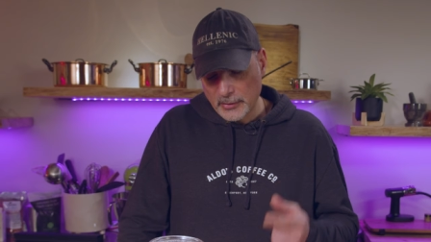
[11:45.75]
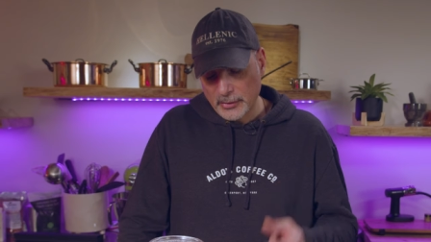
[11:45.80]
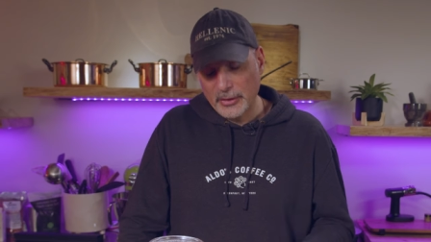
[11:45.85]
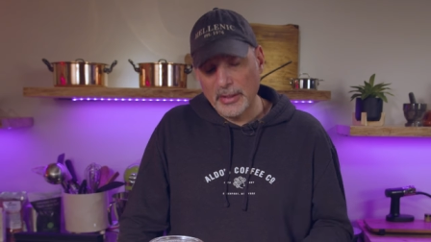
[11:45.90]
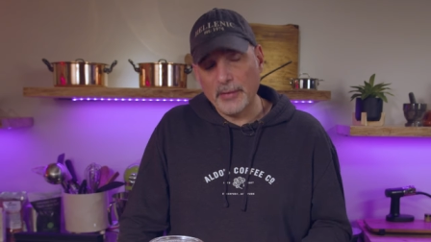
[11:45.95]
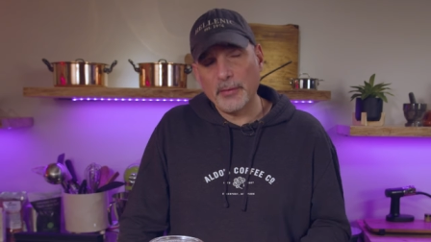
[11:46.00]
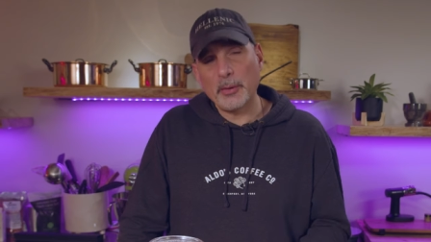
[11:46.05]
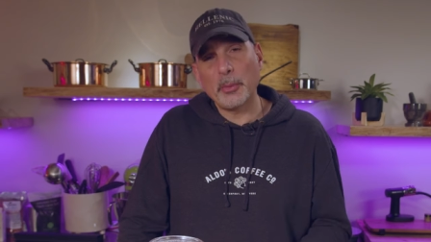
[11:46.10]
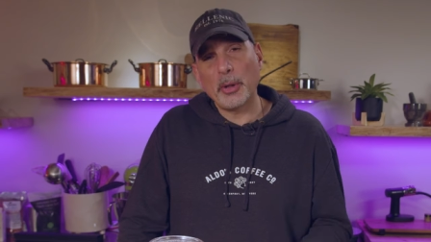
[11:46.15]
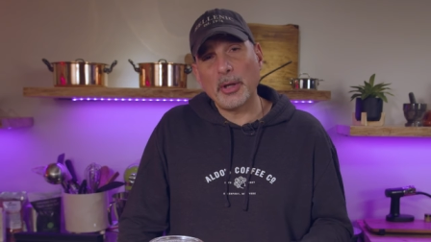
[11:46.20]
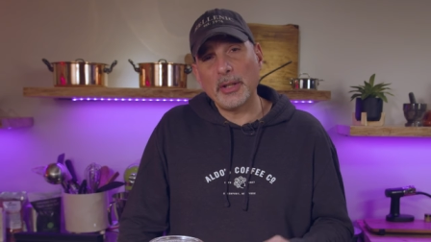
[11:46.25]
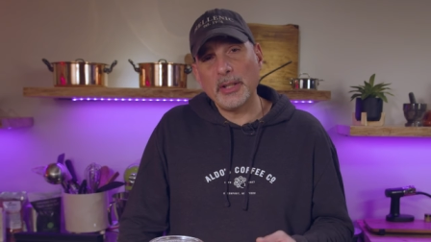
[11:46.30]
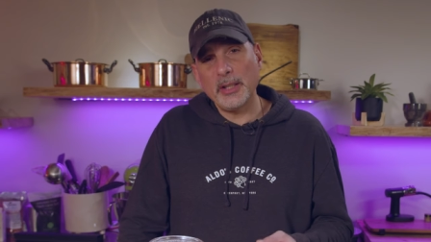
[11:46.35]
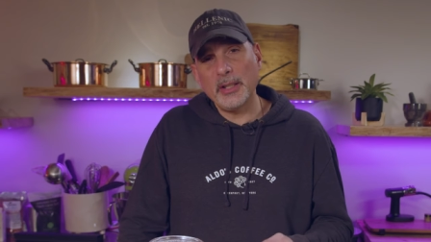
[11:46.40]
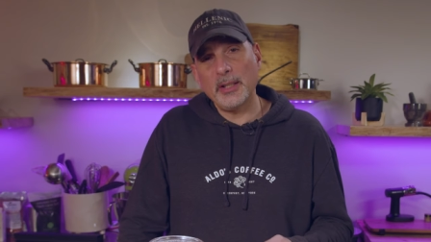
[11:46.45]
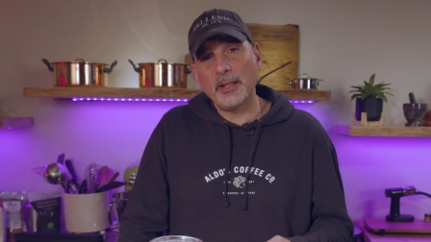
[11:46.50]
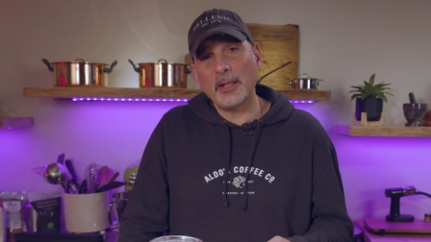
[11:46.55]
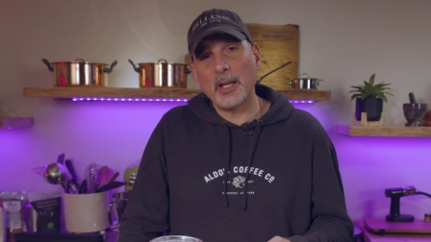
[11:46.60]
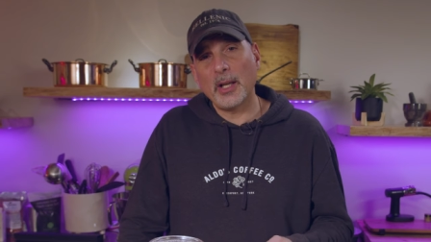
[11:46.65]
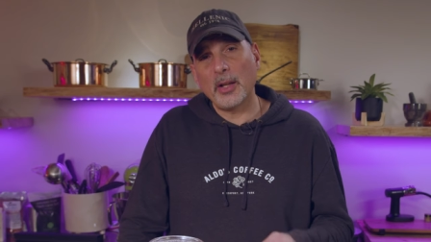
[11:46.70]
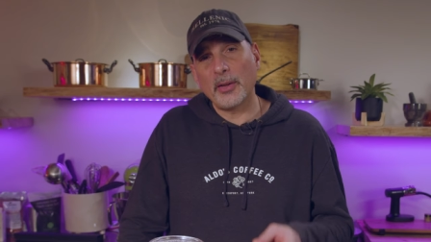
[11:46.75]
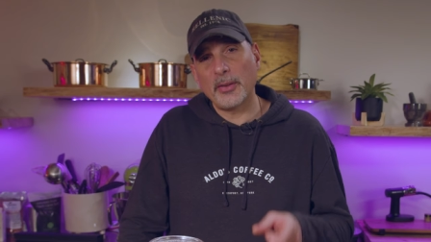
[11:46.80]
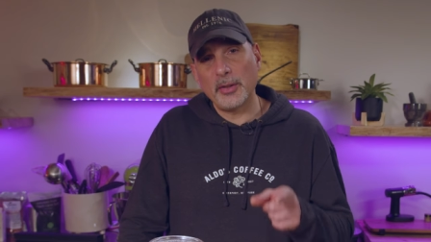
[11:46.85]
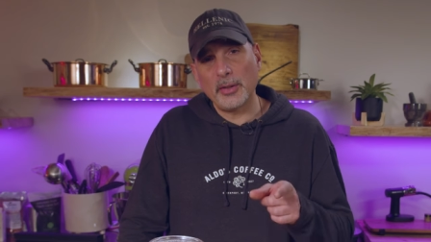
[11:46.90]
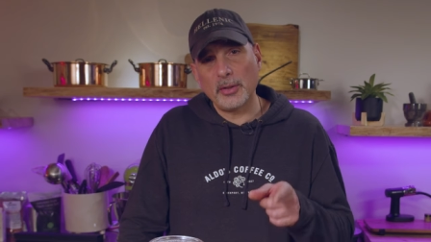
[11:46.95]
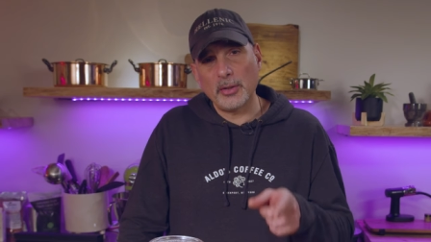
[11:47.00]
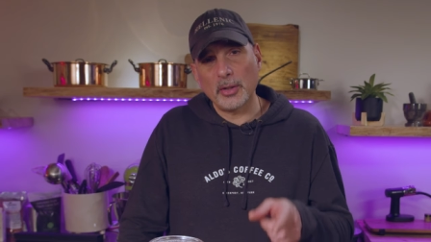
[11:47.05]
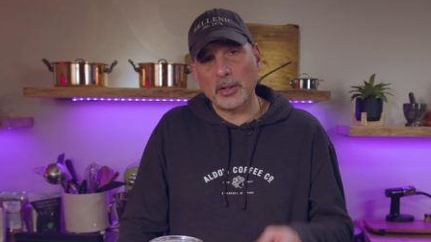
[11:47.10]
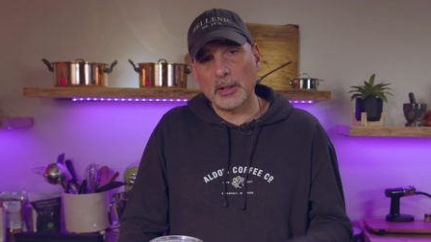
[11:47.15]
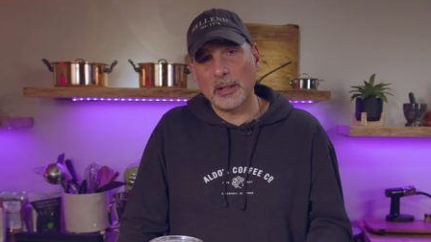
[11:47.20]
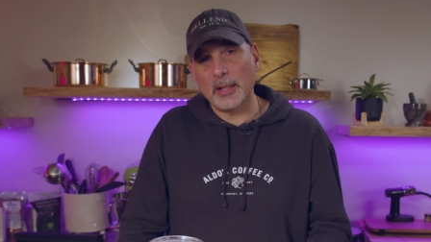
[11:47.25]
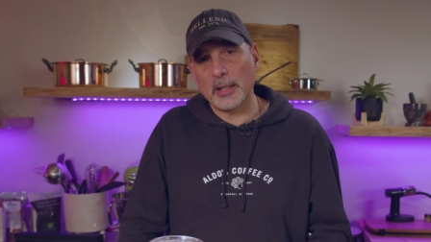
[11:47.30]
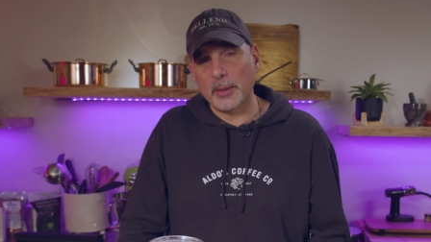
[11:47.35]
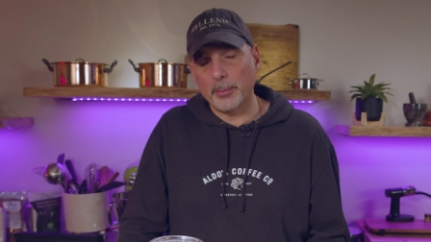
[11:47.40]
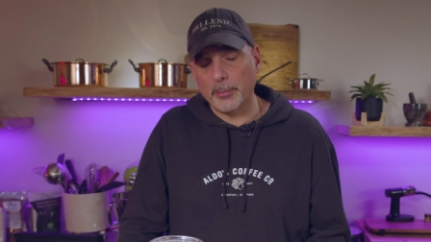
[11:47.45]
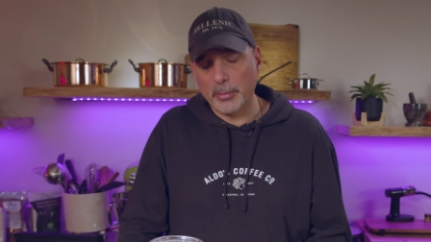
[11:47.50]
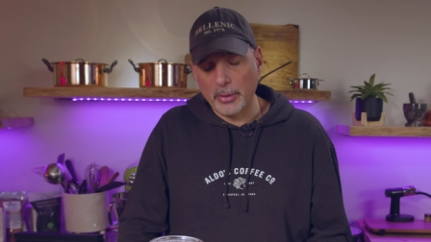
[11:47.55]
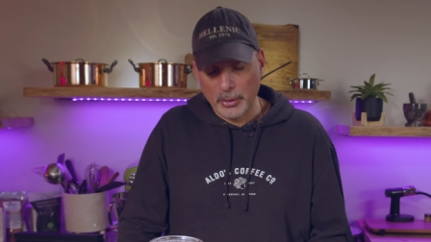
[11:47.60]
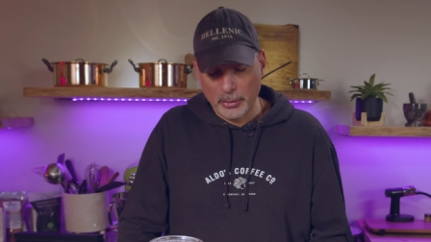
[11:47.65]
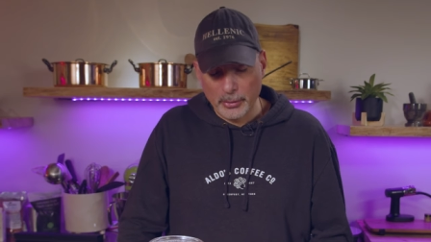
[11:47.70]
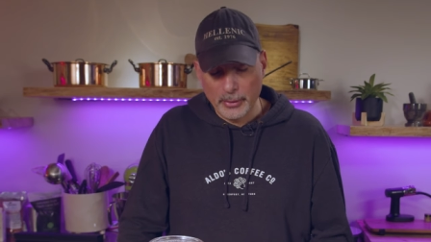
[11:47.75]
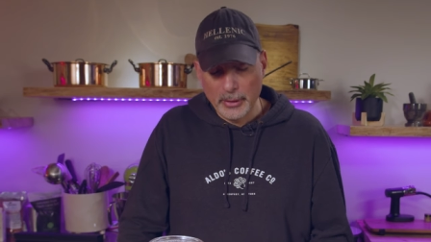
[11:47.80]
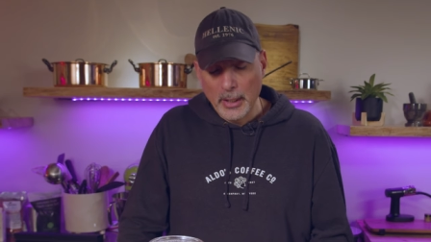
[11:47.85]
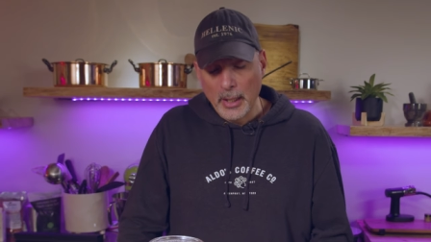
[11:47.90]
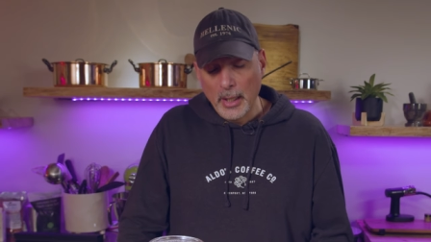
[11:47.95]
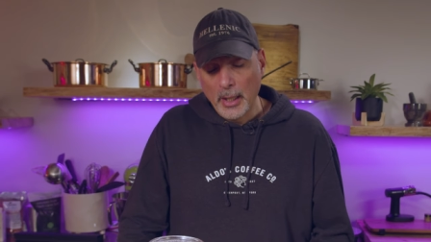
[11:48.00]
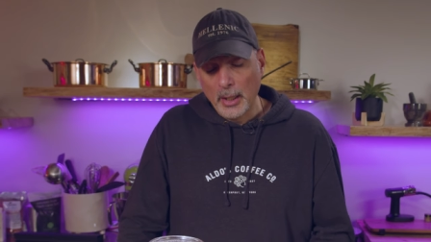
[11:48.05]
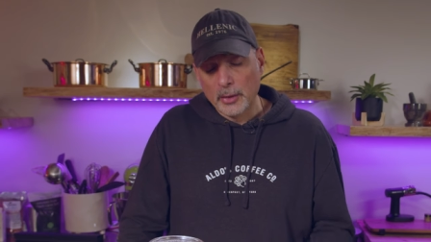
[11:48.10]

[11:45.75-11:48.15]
Saving money, eating healthy, cooking like a pro.